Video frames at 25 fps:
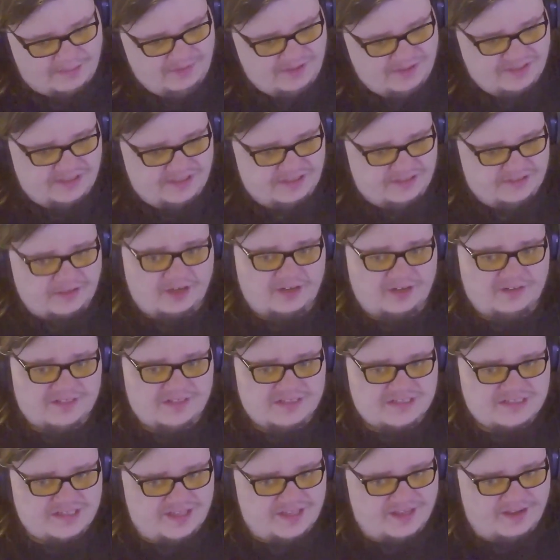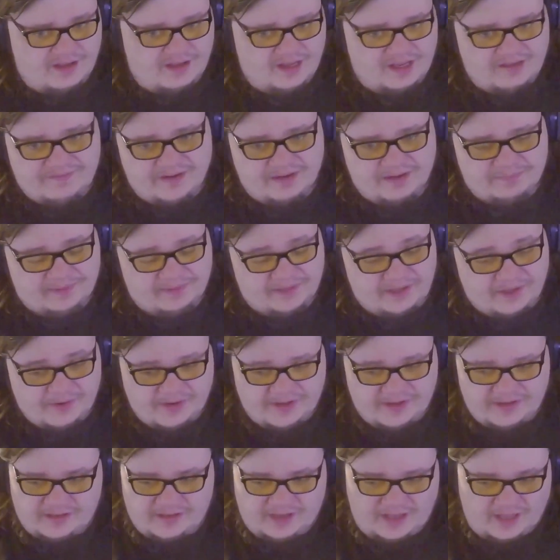turn this thing off, upload
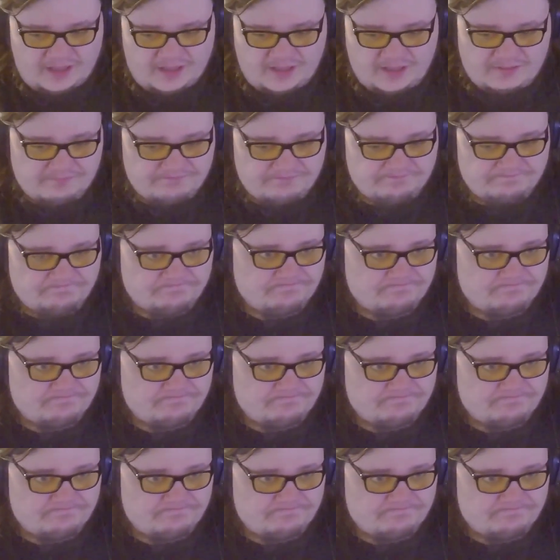it, and